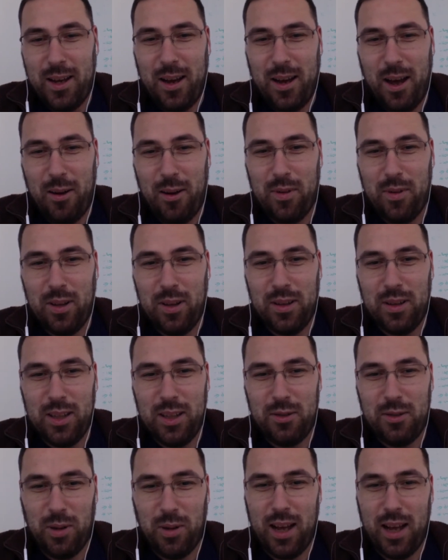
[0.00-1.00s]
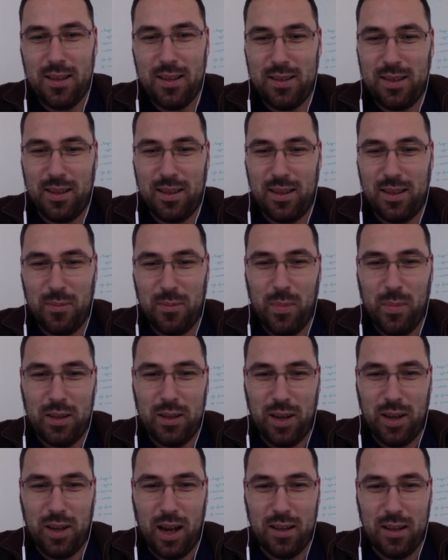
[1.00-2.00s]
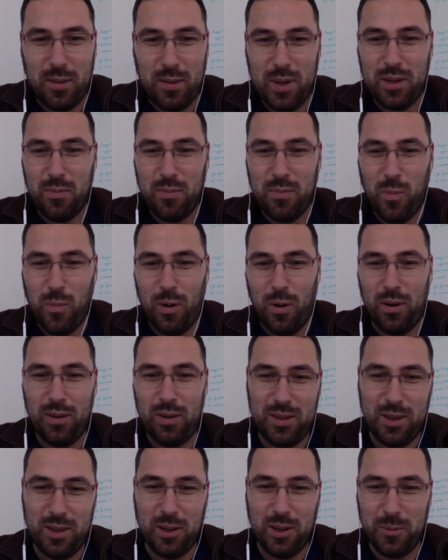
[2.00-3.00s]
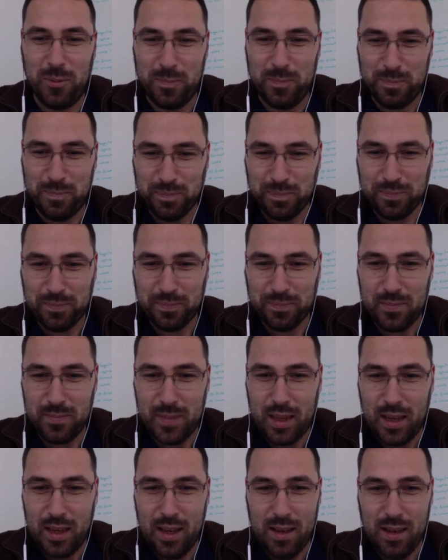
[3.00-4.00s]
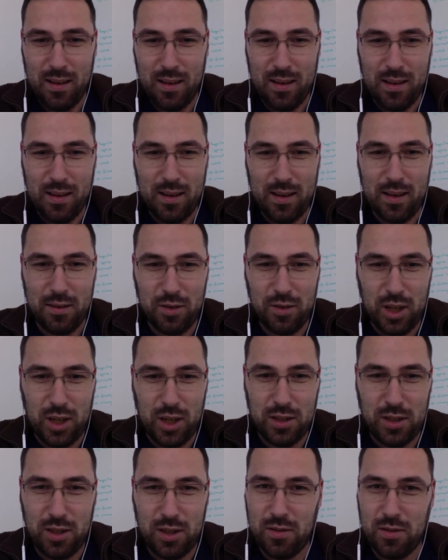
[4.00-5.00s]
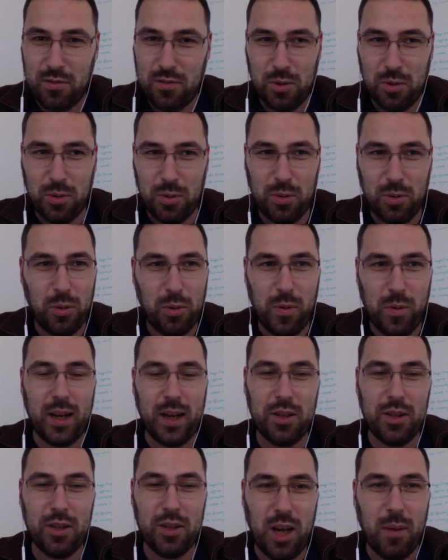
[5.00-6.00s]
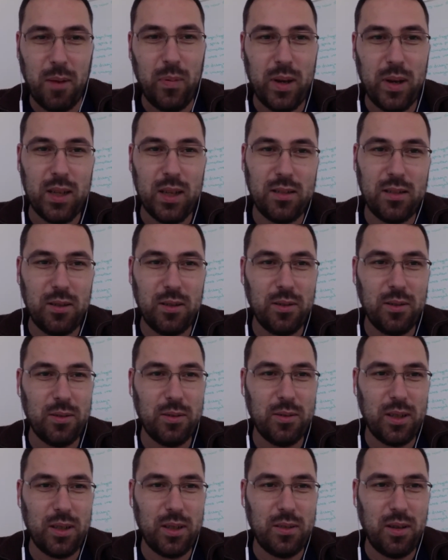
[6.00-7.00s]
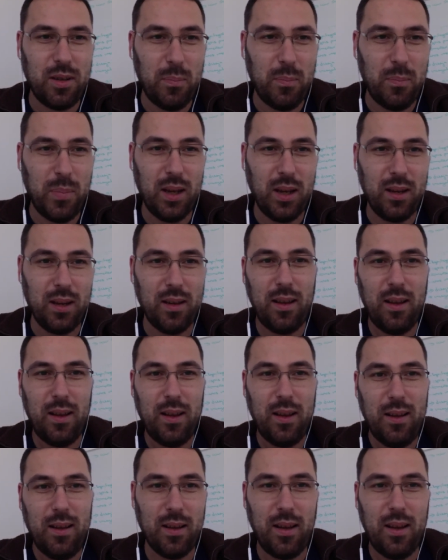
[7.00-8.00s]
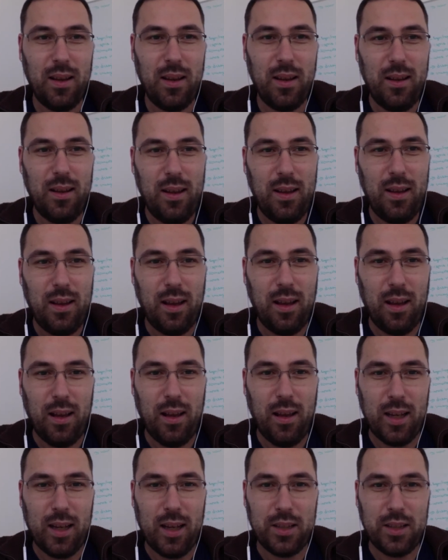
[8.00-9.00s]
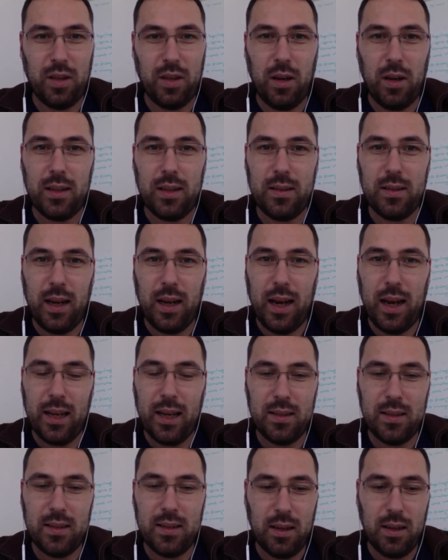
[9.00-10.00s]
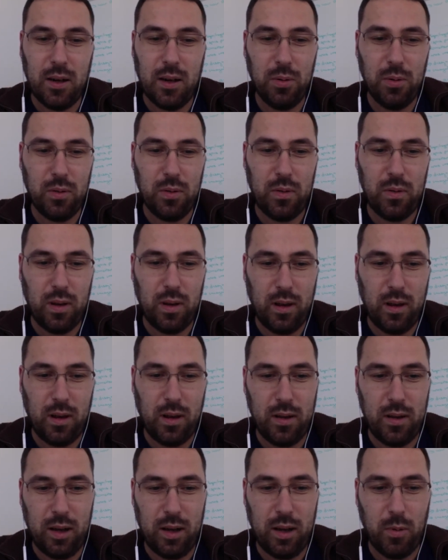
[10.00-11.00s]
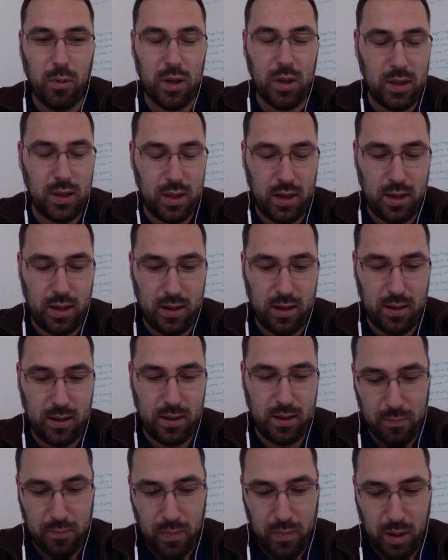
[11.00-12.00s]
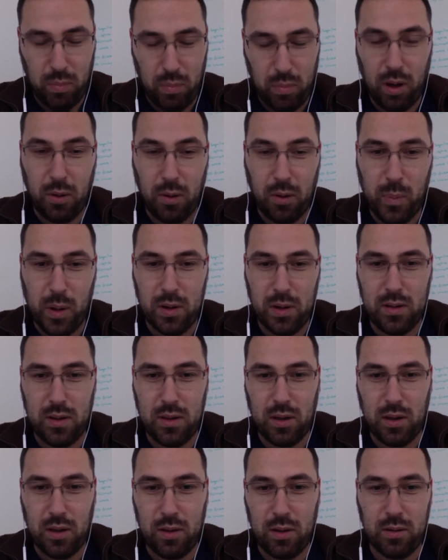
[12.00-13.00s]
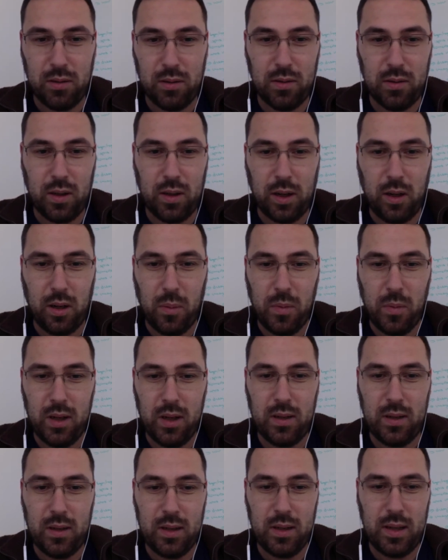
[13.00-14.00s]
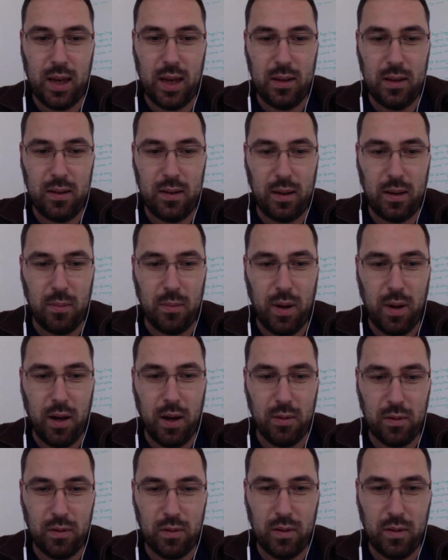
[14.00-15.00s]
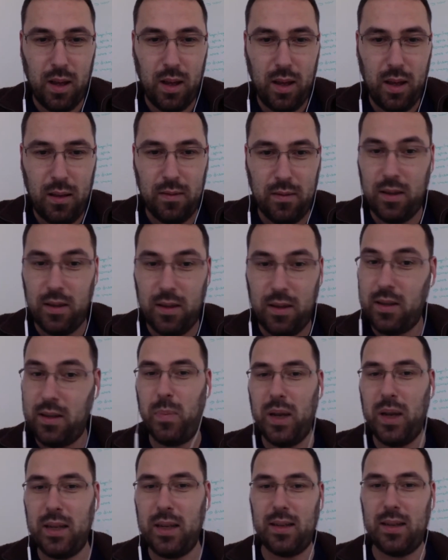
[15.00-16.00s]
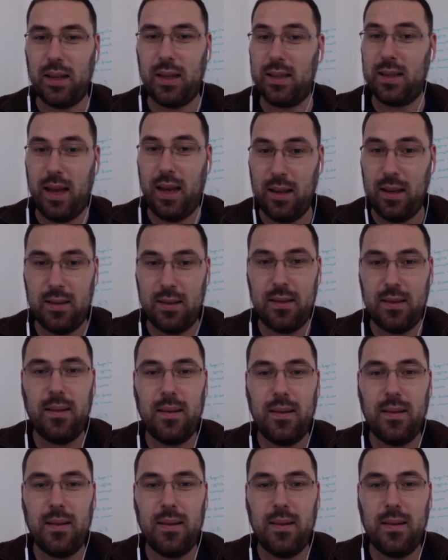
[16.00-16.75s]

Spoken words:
will need to hassle Bertrand a bit more. So just to quickly jump into the topic, externalizing legacy code, there was a blog post on the community site about this big success.